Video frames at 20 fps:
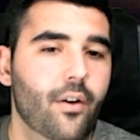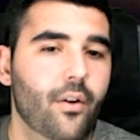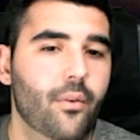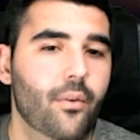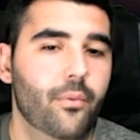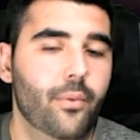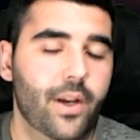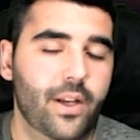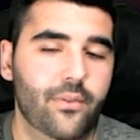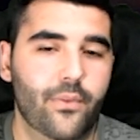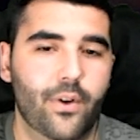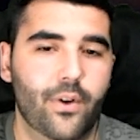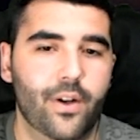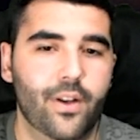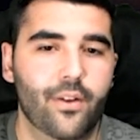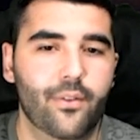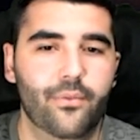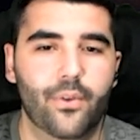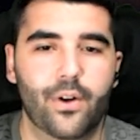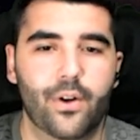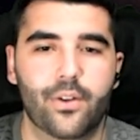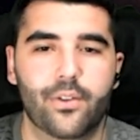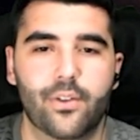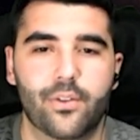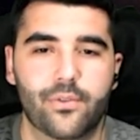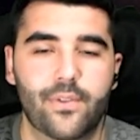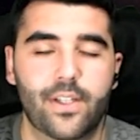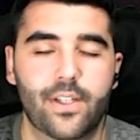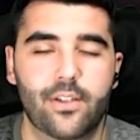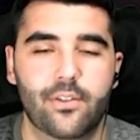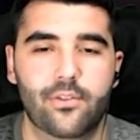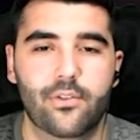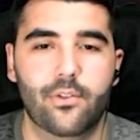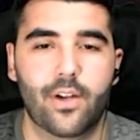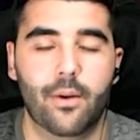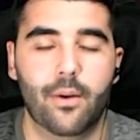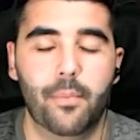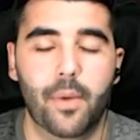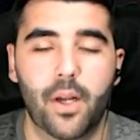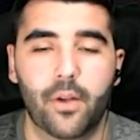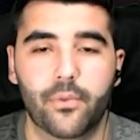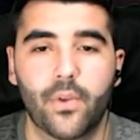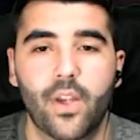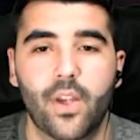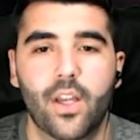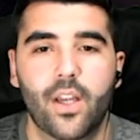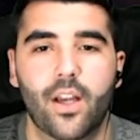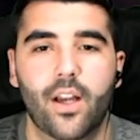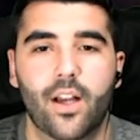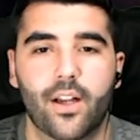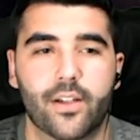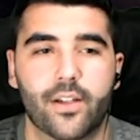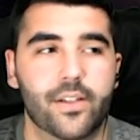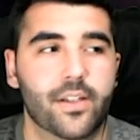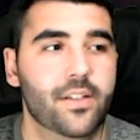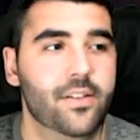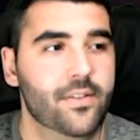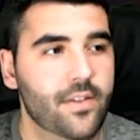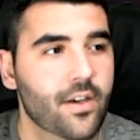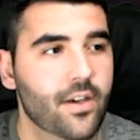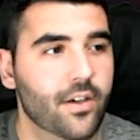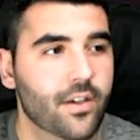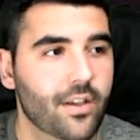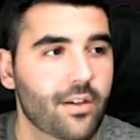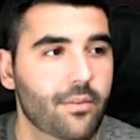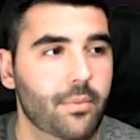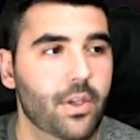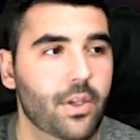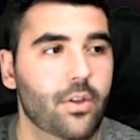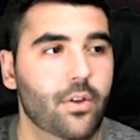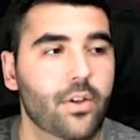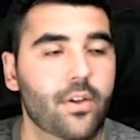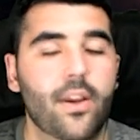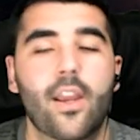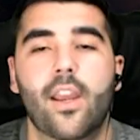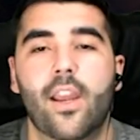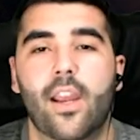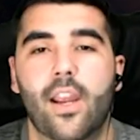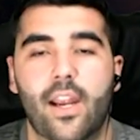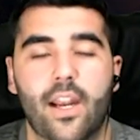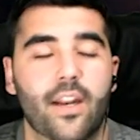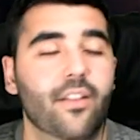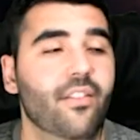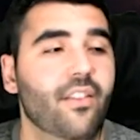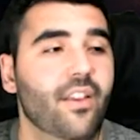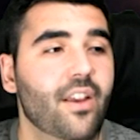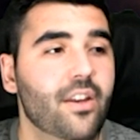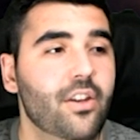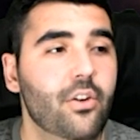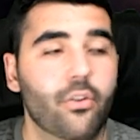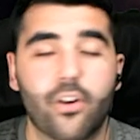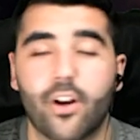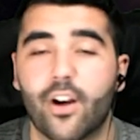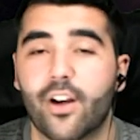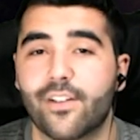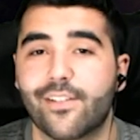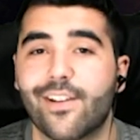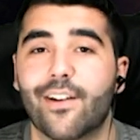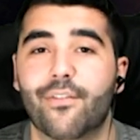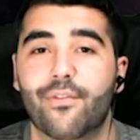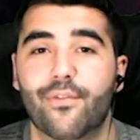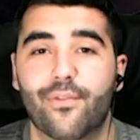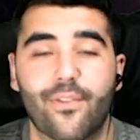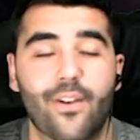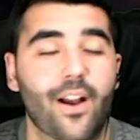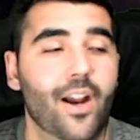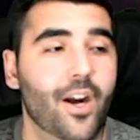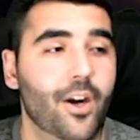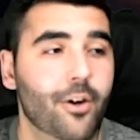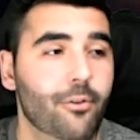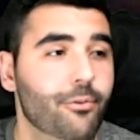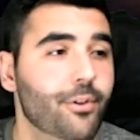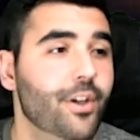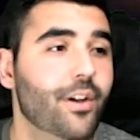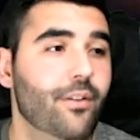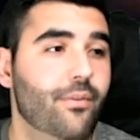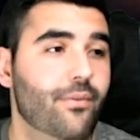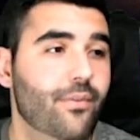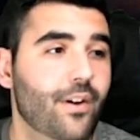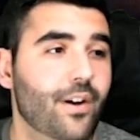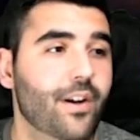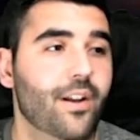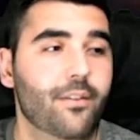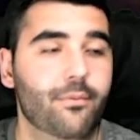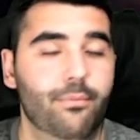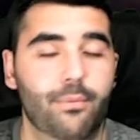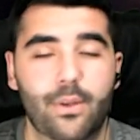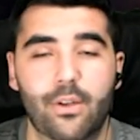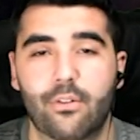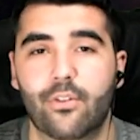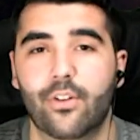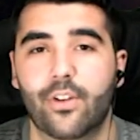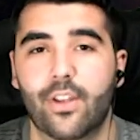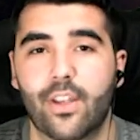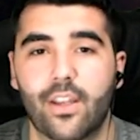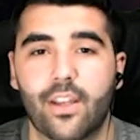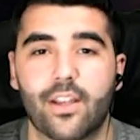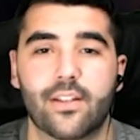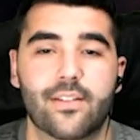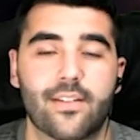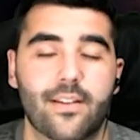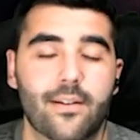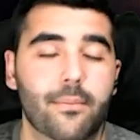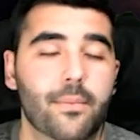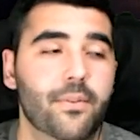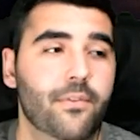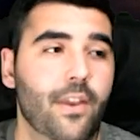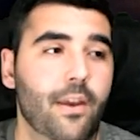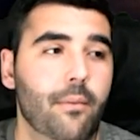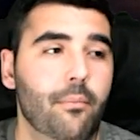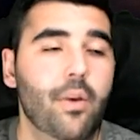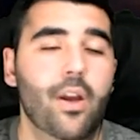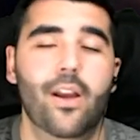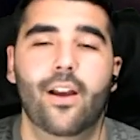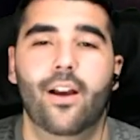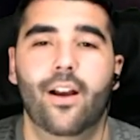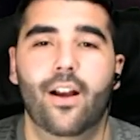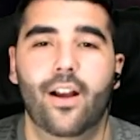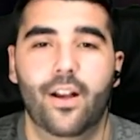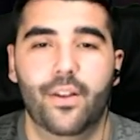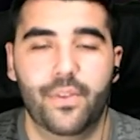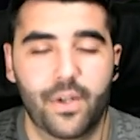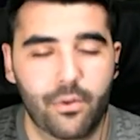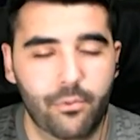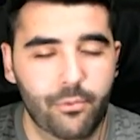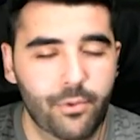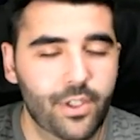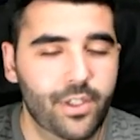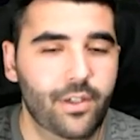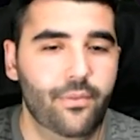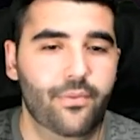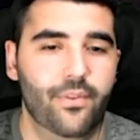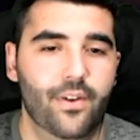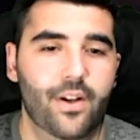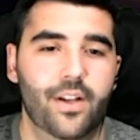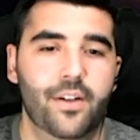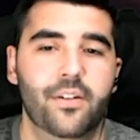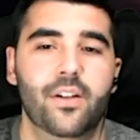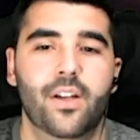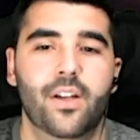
wait for those videos to come out, because they're gonna be good. And the new cards are really fun. I've been looking at some of them. They're really fun.